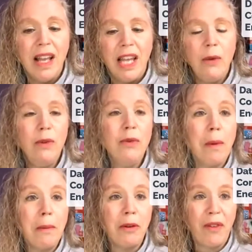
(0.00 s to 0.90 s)
He wouldn't
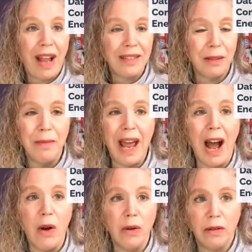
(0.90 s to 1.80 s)
remember it if I asked him now
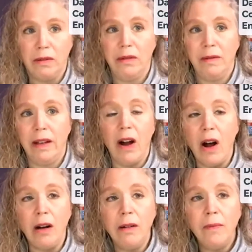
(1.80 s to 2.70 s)
at all.
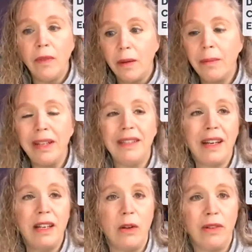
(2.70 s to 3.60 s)
But he said
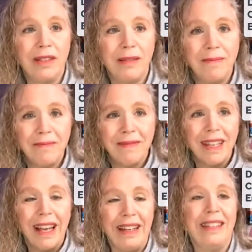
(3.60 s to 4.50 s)
he noticed.
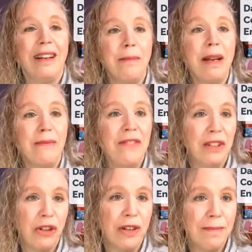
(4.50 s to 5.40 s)
And he said it made him feel
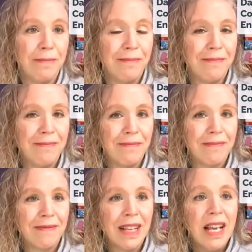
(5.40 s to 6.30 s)
good.
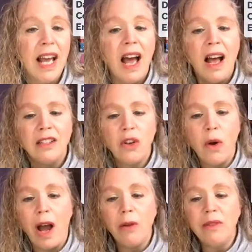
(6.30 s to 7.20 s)

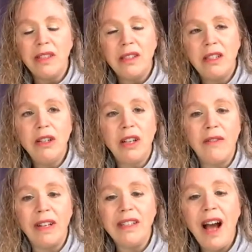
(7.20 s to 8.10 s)
So I was still
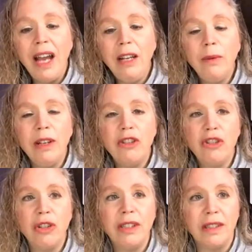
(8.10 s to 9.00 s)
giving tiny
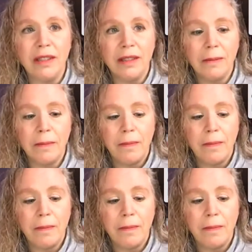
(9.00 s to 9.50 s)
reassurances.